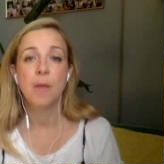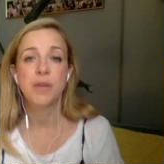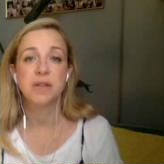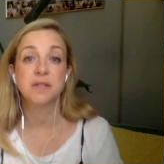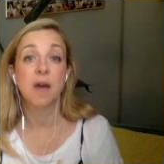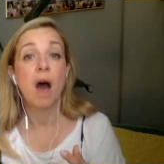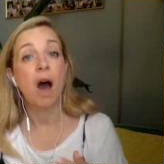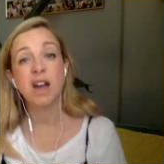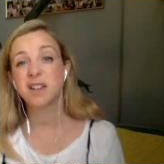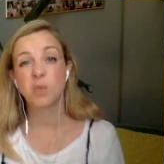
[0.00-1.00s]
because
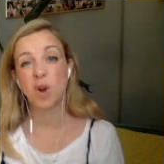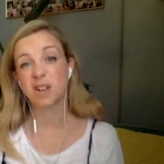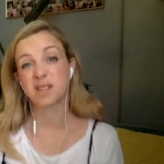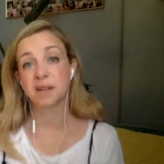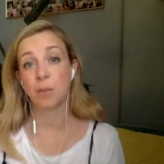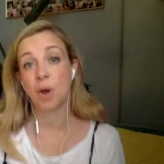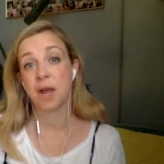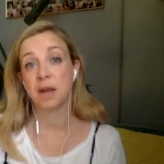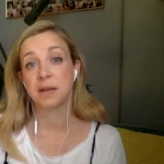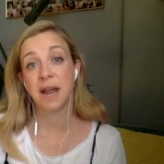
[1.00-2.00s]
I don't work the same
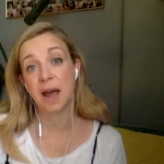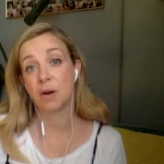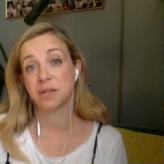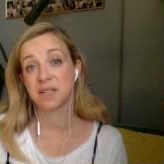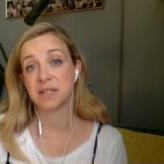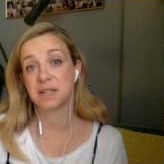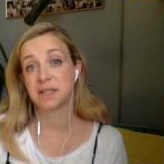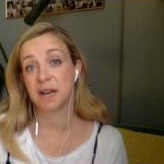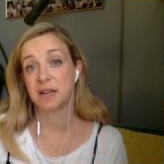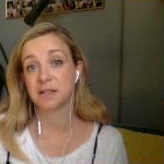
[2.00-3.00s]
way now as I did
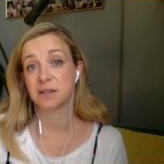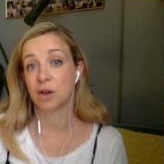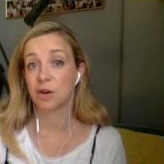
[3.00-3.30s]
10 years ago.